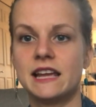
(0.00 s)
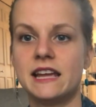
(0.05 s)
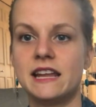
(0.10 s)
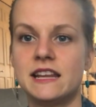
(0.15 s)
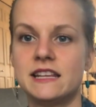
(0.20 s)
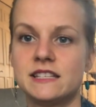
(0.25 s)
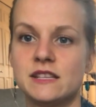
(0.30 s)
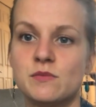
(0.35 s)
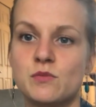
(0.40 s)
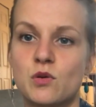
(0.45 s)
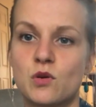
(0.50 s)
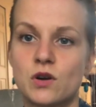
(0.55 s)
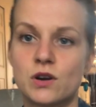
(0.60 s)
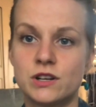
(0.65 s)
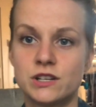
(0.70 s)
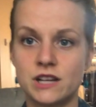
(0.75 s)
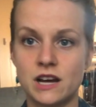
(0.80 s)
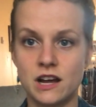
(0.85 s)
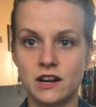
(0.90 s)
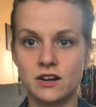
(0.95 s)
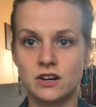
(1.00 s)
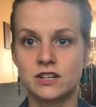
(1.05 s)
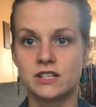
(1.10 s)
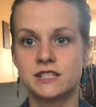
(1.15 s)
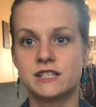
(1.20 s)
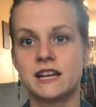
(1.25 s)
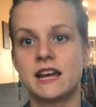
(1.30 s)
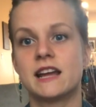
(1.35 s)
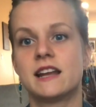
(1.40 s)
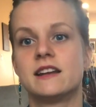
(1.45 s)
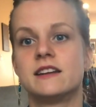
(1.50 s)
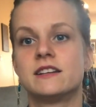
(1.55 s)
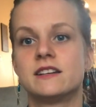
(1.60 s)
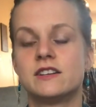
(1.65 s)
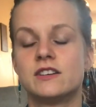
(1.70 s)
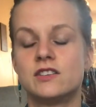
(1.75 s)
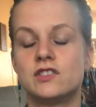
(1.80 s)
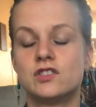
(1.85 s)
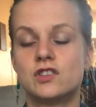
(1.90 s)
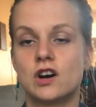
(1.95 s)
it is important to understand
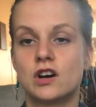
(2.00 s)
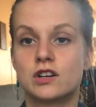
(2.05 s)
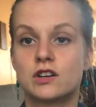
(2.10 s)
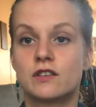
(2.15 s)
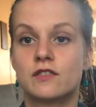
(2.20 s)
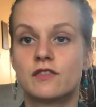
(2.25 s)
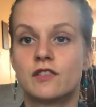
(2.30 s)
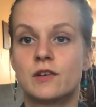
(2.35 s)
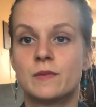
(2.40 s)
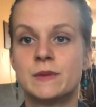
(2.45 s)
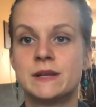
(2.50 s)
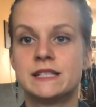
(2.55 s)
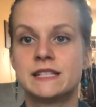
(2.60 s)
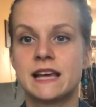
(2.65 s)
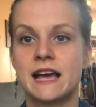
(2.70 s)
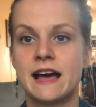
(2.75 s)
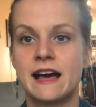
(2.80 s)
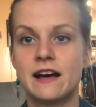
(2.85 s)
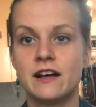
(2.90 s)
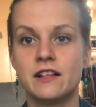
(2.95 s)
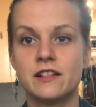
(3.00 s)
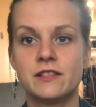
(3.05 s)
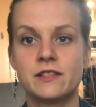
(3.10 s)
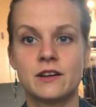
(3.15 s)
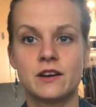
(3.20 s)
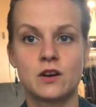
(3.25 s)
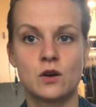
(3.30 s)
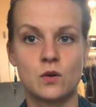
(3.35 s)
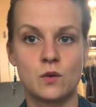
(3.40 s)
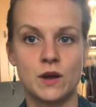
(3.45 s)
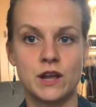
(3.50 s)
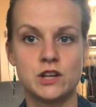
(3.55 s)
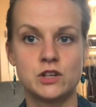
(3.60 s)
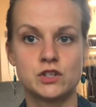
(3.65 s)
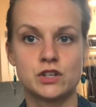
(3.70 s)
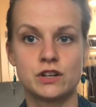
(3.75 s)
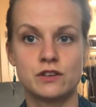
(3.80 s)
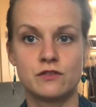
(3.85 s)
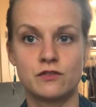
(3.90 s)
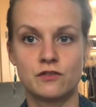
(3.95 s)
Dr. Fuhrman's health
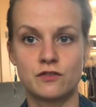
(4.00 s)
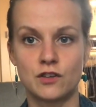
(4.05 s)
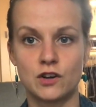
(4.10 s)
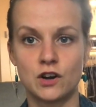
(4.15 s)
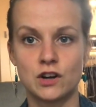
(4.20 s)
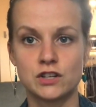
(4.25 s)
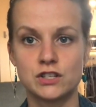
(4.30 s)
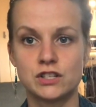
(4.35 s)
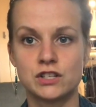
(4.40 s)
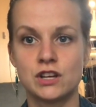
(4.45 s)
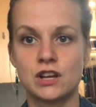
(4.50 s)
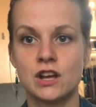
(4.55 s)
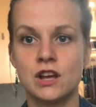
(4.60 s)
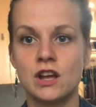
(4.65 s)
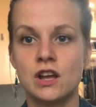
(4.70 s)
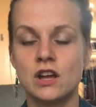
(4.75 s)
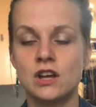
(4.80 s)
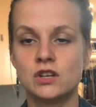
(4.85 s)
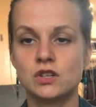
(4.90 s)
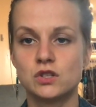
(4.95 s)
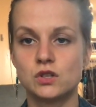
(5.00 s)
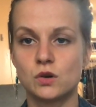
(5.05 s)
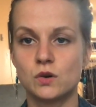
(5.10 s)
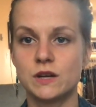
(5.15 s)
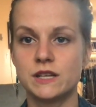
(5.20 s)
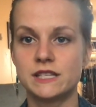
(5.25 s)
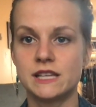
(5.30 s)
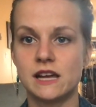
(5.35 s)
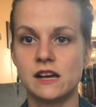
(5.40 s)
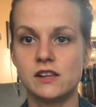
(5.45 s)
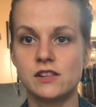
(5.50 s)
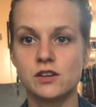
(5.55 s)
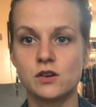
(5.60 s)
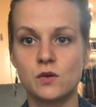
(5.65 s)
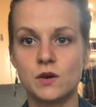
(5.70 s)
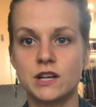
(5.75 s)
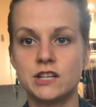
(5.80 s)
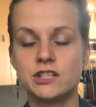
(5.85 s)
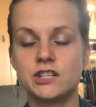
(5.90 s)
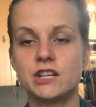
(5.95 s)
equation first. So his health
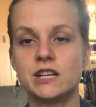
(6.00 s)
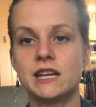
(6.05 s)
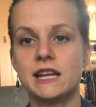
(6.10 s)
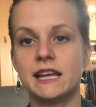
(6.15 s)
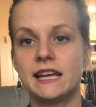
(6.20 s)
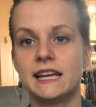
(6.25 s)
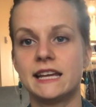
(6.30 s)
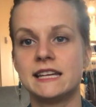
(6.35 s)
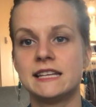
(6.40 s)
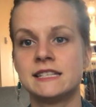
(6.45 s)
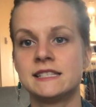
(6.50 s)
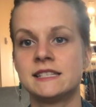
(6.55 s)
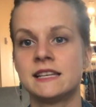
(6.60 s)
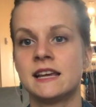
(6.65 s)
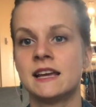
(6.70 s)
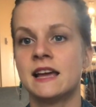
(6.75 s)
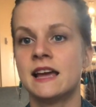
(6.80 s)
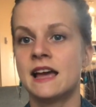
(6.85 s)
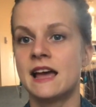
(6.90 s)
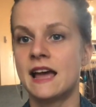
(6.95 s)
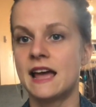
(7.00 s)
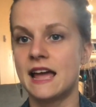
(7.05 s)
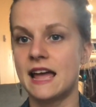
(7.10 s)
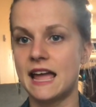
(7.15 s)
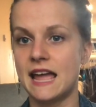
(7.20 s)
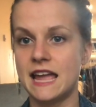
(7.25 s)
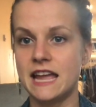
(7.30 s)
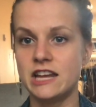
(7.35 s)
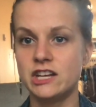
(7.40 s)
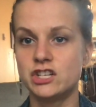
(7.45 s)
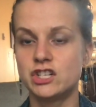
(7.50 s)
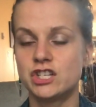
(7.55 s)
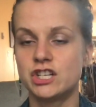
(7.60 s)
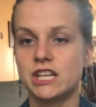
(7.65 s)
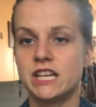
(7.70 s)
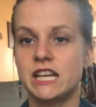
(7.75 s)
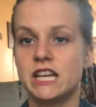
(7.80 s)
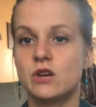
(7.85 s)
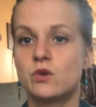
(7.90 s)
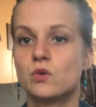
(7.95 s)
equation is
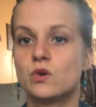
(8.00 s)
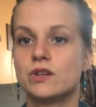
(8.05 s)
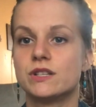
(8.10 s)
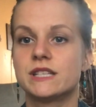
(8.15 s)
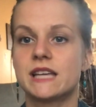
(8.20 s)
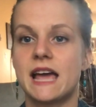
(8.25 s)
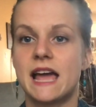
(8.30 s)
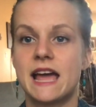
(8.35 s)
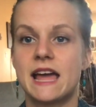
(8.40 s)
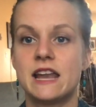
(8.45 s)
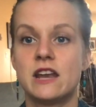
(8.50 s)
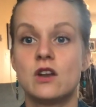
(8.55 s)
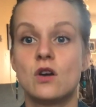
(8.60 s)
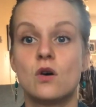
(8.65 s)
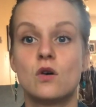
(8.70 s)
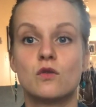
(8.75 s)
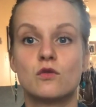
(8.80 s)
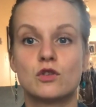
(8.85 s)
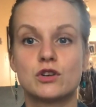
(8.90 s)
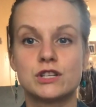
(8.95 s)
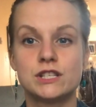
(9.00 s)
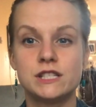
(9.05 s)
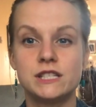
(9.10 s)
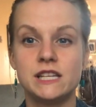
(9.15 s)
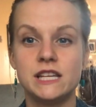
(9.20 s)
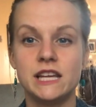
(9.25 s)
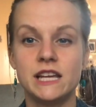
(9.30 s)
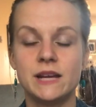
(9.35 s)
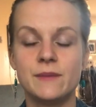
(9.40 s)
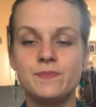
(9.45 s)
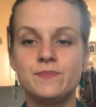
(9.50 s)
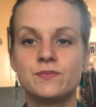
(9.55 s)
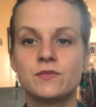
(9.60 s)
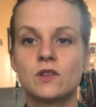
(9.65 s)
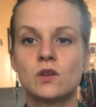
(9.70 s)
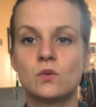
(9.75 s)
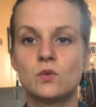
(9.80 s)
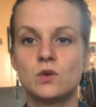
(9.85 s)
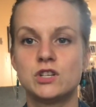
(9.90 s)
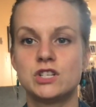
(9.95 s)
H equals N over C,
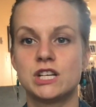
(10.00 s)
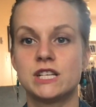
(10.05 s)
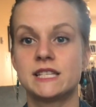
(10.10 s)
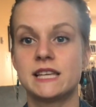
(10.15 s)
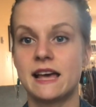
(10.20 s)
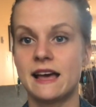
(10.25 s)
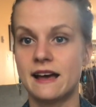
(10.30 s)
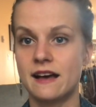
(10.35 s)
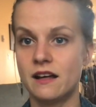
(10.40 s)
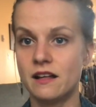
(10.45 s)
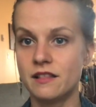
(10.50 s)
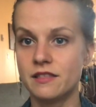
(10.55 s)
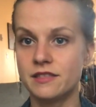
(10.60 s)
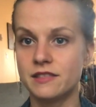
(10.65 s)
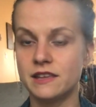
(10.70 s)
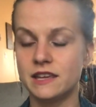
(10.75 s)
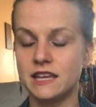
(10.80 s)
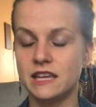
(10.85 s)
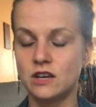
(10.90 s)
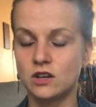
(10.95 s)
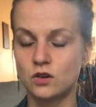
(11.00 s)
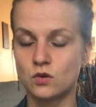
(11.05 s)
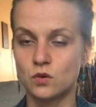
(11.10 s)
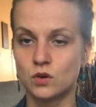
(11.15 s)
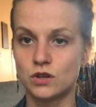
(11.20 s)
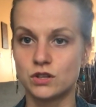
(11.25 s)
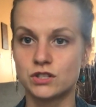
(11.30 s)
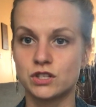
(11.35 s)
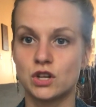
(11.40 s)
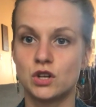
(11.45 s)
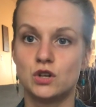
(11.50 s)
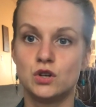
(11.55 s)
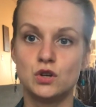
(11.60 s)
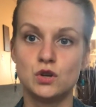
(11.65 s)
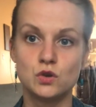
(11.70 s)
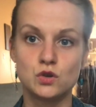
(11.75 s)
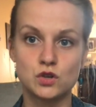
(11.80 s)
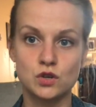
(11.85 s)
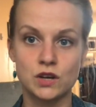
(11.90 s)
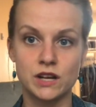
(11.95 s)
which is health equals
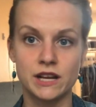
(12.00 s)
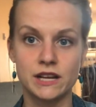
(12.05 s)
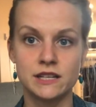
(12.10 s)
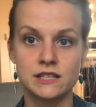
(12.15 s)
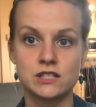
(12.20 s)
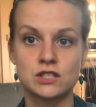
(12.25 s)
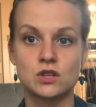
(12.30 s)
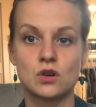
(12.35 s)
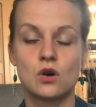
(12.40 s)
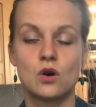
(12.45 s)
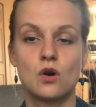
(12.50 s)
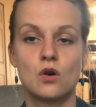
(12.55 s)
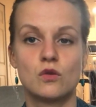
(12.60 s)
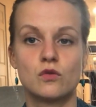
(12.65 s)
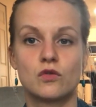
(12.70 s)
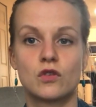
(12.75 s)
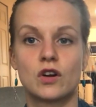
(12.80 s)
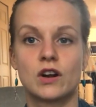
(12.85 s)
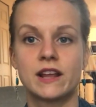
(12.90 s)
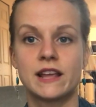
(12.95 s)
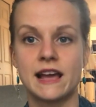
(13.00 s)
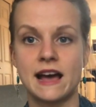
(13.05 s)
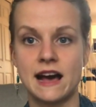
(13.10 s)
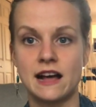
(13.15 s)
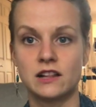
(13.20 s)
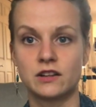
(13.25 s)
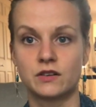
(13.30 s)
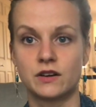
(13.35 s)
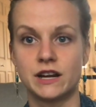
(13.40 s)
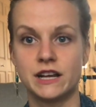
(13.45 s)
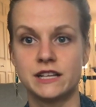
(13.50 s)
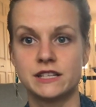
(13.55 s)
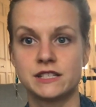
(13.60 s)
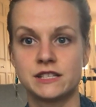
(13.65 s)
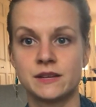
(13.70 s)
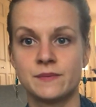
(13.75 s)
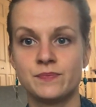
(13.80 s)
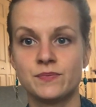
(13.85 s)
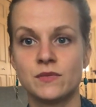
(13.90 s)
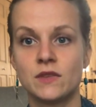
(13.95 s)
nutrients over
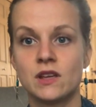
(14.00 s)
calories.